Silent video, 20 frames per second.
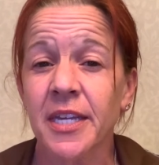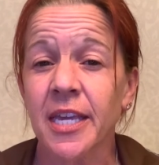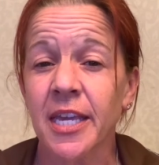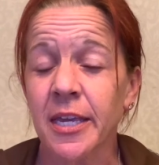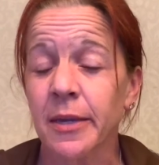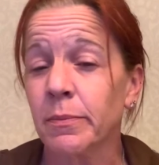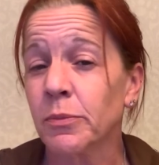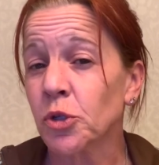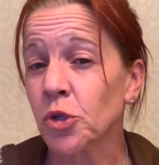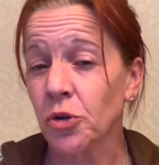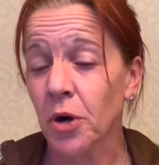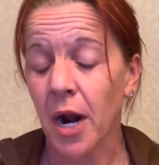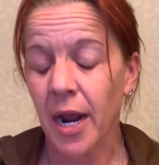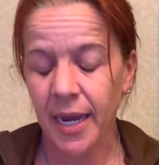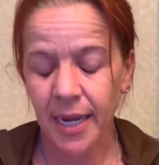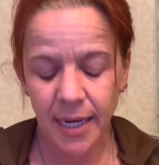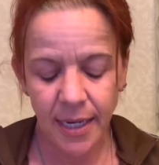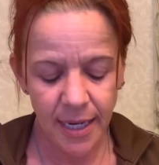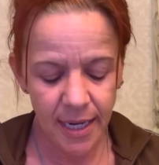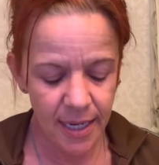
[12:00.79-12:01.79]
keep
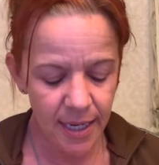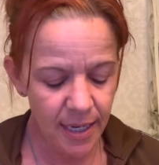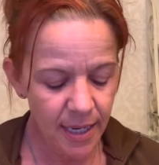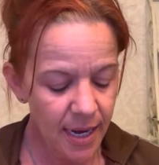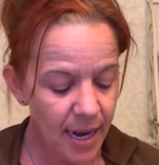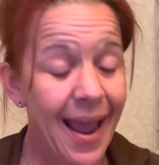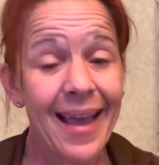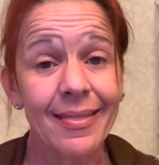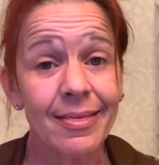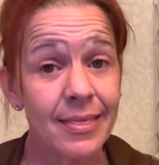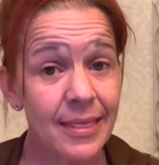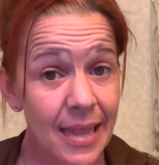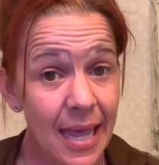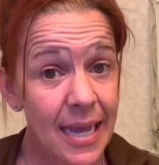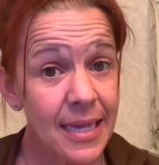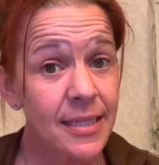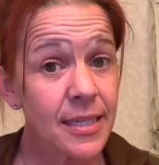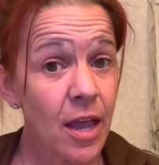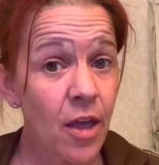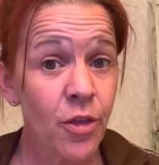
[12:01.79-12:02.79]
trying it,
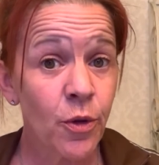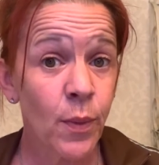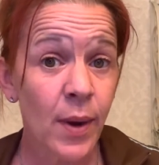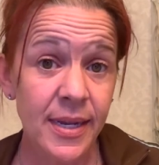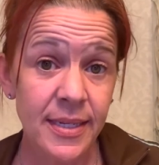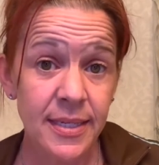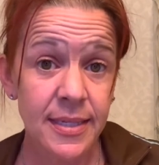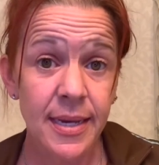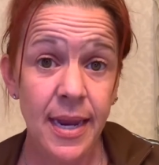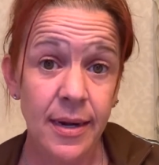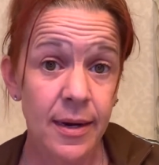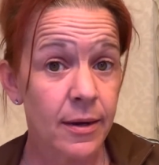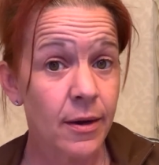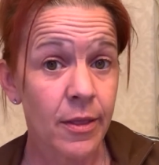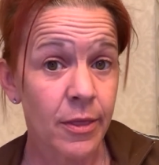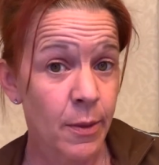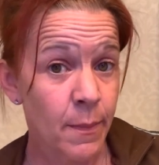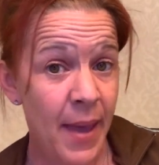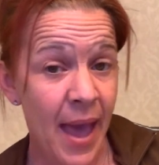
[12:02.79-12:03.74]
unless otherwise stated on the